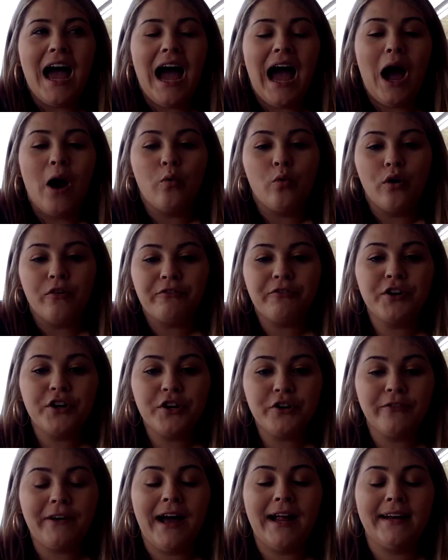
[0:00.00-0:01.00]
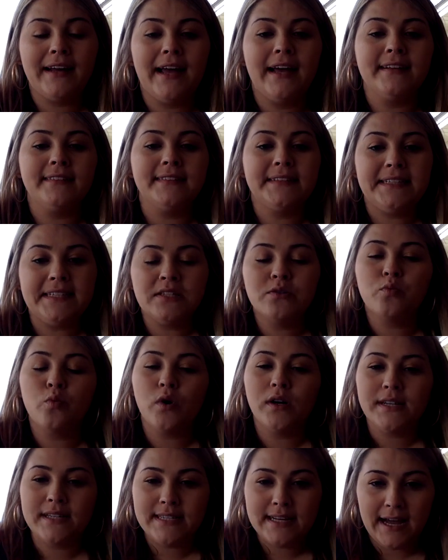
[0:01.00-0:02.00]
I want for you to write it at least
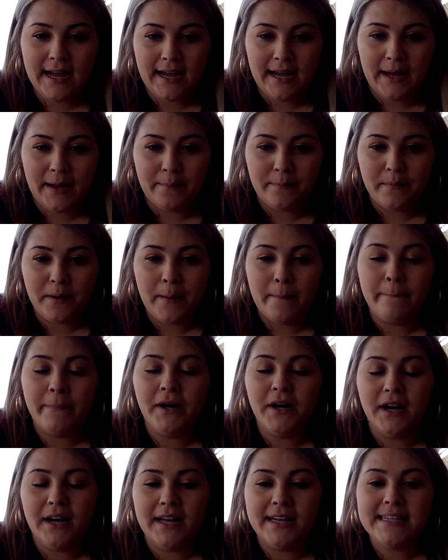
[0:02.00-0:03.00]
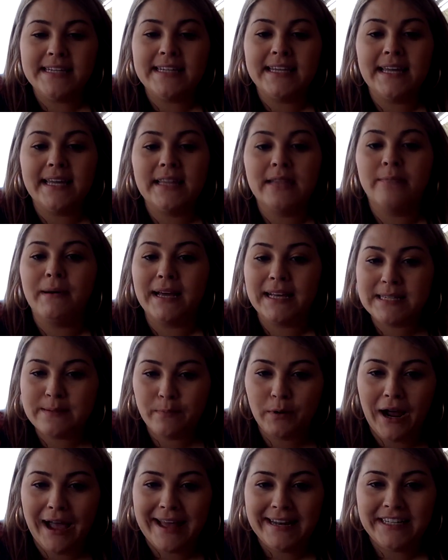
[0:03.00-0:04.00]
1 time, but to get the best
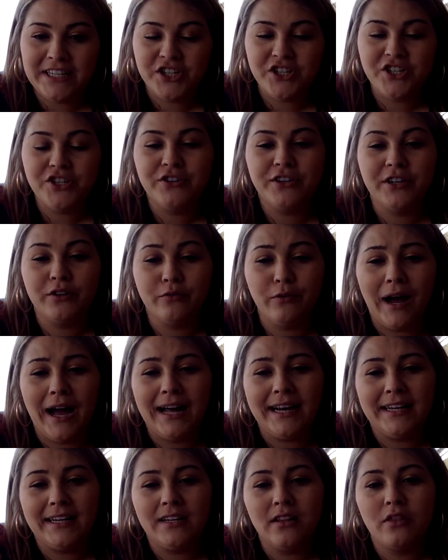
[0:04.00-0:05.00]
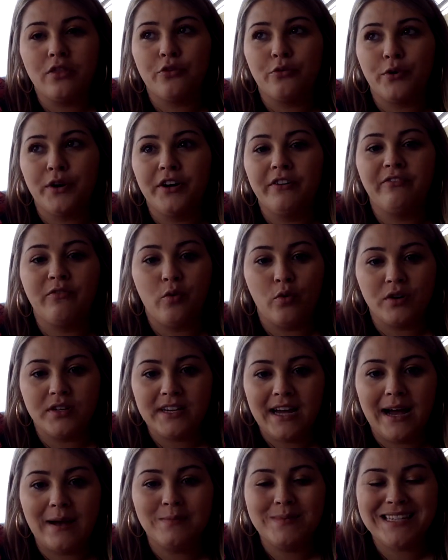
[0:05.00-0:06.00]
practice, you can write it 3 to 4
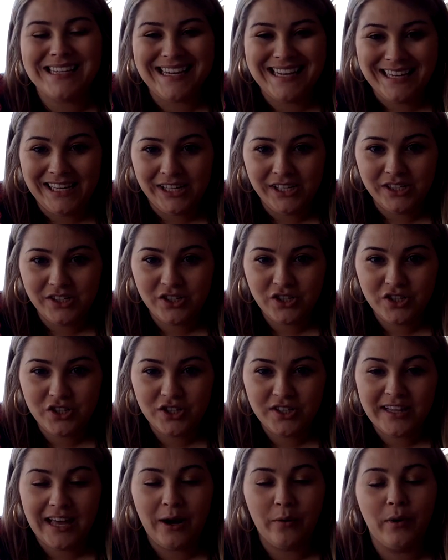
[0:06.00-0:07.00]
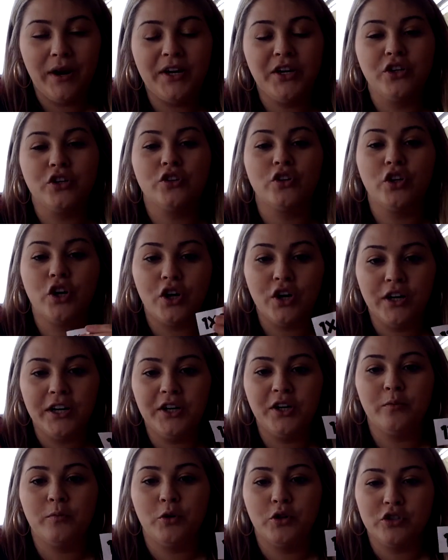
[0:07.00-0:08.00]
times each. That way you're learning
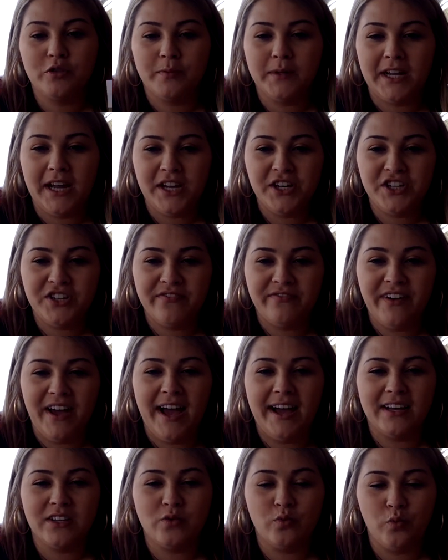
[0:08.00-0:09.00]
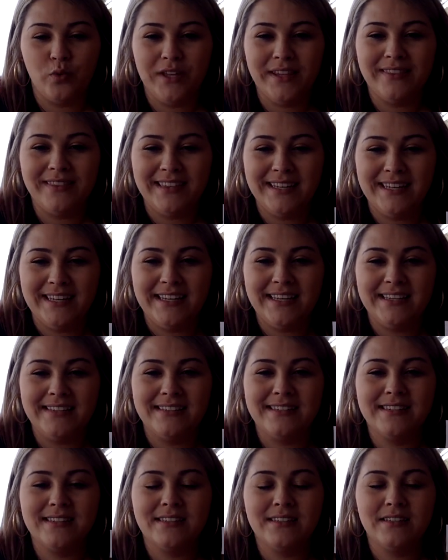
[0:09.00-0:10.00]
your multiplication facts with
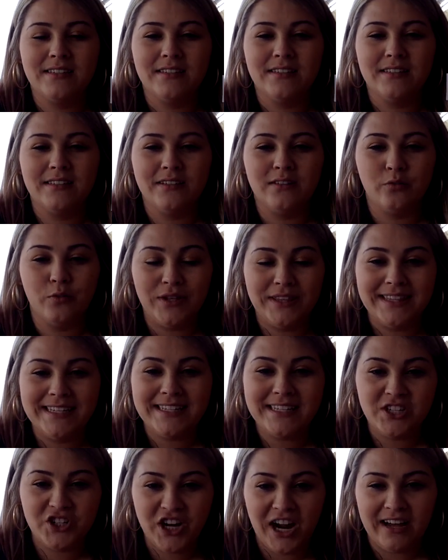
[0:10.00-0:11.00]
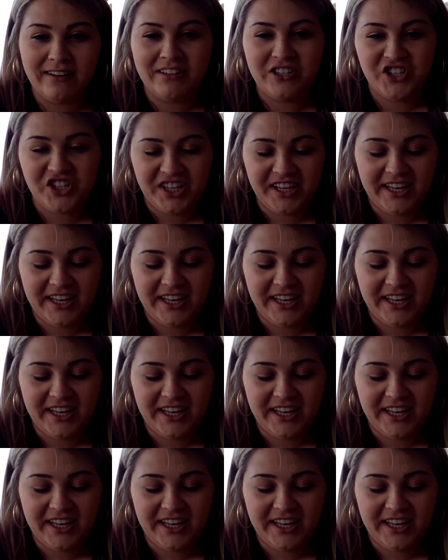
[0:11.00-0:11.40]
this challenging